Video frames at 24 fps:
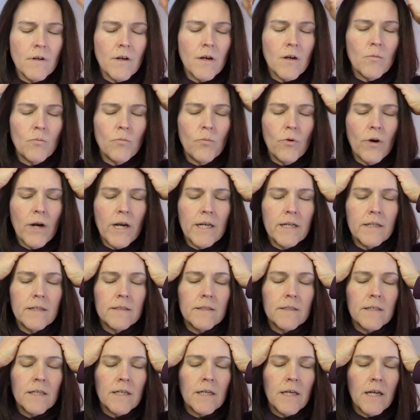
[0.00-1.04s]
Our
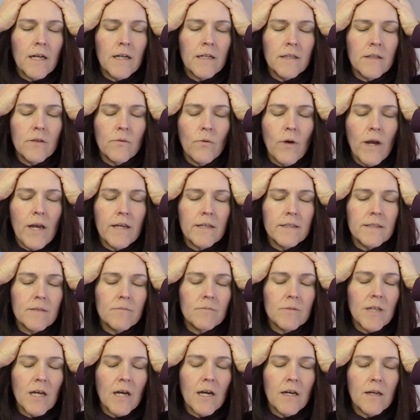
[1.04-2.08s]
brains can get in the way
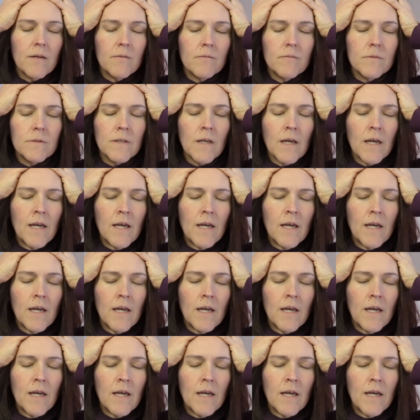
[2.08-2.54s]
sometimes.